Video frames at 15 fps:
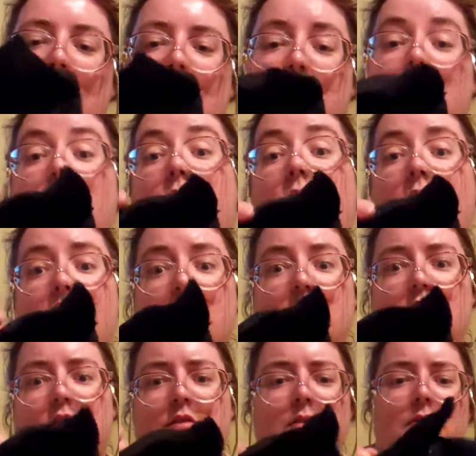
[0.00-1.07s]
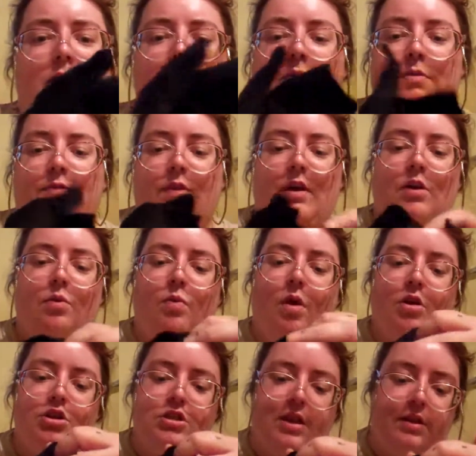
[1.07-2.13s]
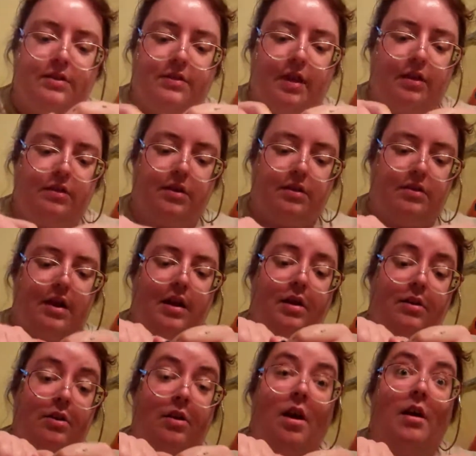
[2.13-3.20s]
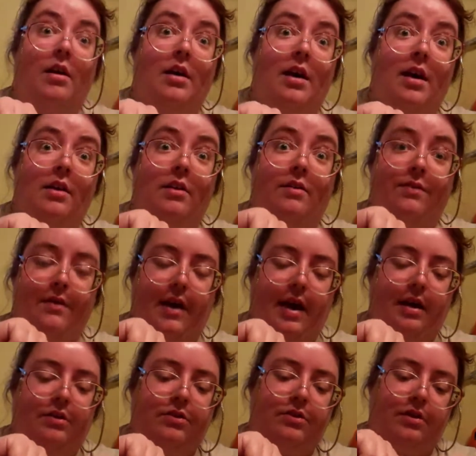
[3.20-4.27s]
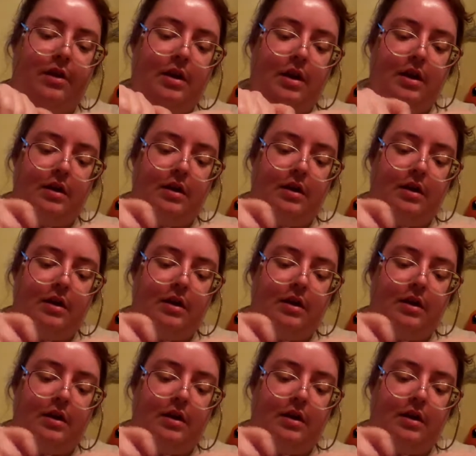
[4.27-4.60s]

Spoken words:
Though sometimes I'm afraid to wash these things because they're not color fast.